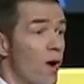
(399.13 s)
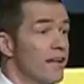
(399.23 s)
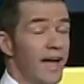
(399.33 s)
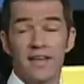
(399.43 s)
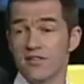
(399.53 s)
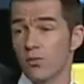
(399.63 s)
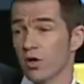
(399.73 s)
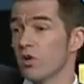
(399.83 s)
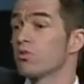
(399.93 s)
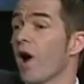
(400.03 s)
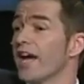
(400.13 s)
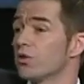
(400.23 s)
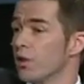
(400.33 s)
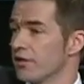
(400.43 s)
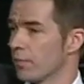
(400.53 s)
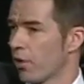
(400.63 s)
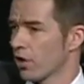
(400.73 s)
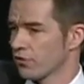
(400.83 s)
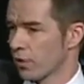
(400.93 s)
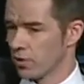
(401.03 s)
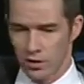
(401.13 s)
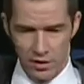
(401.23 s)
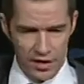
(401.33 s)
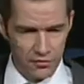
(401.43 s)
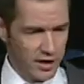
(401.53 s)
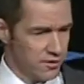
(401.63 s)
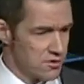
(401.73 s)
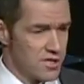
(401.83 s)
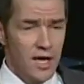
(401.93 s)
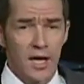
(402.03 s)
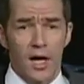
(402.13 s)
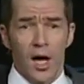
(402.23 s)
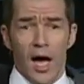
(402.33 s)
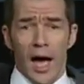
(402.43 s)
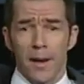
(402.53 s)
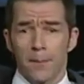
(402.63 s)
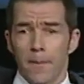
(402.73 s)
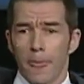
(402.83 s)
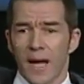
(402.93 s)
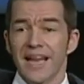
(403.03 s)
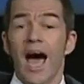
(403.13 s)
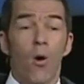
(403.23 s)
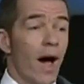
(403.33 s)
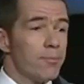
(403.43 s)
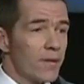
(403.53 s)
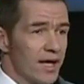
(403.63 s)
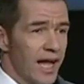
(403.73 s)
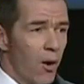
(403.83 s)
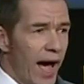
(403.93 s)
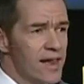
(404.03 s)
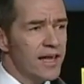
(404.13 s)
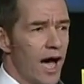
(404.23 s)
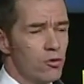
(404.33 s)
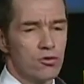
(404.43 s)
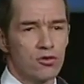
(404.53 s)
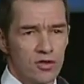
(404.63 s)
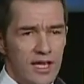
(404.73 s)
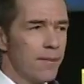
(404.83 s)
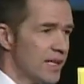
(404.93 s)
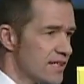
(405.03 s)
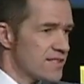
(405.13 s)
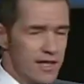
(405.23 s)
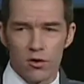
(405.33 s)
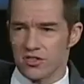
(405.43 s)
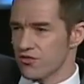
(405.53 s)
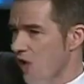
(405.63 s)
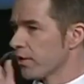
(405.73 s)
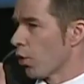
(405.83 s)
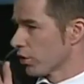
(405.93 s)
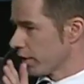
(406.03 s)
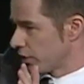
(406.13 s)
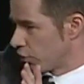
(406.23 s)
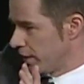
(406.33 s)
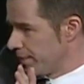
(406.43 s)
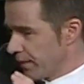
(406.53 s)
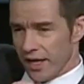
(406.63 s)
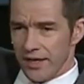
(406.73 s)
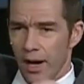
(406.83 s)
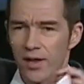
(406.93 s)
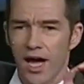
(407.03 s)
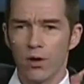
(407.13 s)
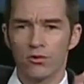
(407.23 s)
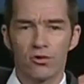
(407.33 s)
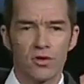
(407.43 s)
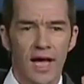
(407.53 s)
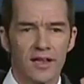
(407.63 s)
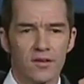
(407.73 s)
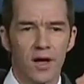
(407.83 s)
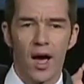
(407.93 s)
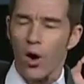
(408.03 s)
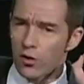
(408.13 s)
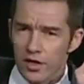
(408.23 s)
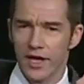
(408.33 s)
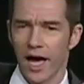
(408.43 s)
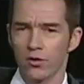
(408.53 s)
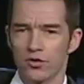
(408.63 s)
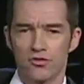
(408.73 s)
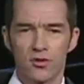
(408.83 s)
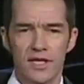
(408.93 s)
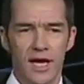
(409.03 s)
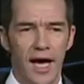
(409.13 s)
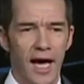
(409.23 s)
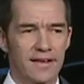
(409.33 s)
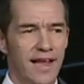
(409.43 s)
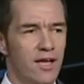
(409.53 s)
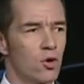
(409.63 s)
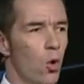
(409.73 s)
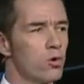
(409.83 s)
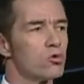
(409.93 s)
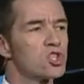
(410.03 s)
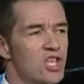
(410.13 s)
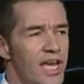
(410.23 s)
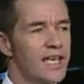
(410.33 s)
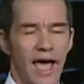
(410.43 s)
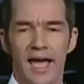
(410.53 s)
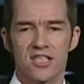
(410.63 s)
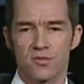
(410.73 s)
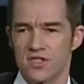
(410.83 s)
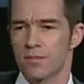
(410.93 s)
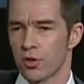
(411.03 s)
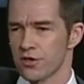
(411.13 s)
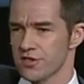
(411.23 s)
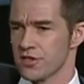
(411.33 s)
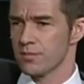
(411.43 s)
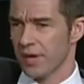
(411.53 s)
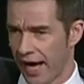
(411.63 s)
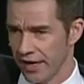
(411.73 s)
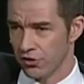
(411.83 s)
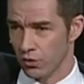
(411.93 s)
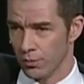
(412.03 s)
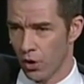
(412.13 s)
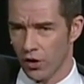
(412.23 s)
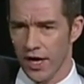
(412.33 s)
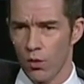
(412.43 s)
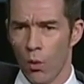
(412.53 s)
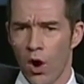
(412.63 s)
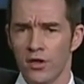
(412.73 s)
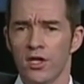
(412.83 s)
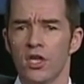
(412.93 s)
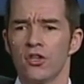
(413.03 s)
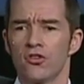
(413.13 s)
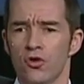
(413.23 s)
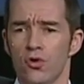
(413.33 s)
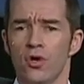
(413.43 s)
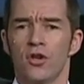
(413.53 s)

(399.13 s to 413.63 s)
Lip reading: right hand is the one we write with, apart from the left-handers. And now, I'll count to 3. I mean, it still looks very orderly to me. Now I'll count to 3, and on the count of 3, I'd like you all to shake hands with the person behind you. Okay? 1, 2,